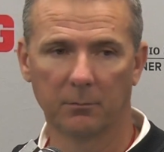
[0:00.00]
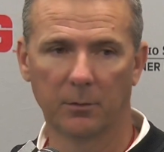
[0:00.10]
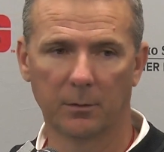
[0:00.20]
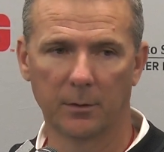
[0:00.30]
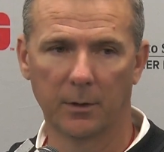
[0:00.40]

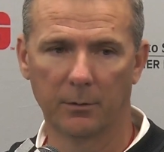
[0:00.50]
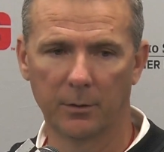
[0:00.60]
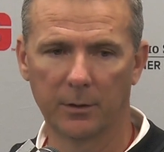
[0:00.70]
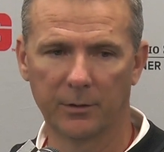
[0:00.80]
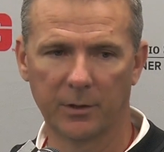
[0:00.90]
We're, you know,
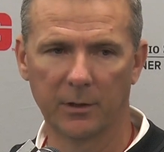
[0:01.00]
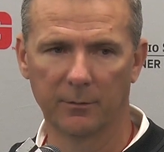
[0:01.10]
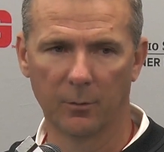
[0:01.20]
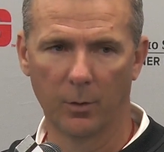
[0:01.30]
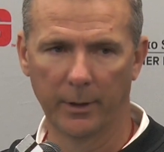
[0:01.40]
you can see the
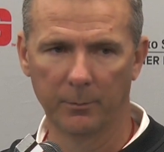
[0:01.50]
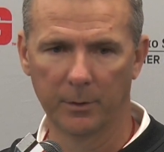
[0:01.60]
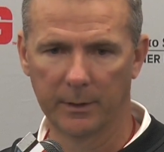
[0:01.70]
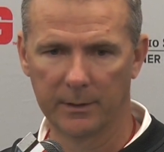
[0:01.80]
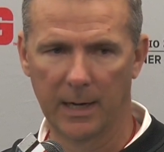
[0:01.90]
void,
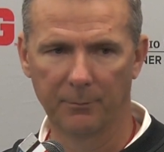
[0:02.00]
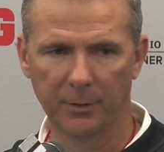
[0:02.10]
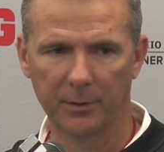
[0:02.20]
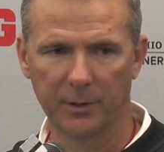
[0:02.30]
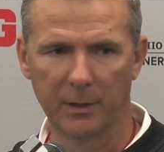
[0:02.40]
but at times
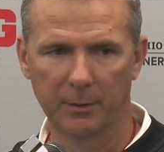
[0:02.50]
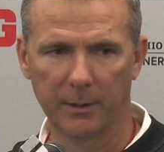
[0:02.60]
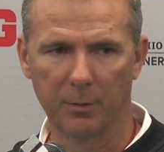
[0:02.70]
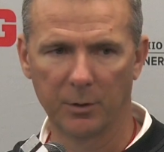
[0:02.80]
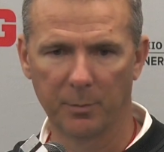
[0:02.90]
you can see it
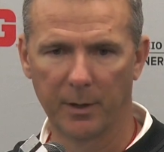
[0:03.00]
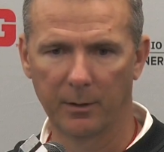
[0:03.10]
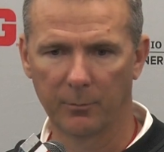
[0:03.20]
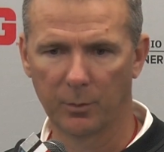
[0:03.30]
get much better.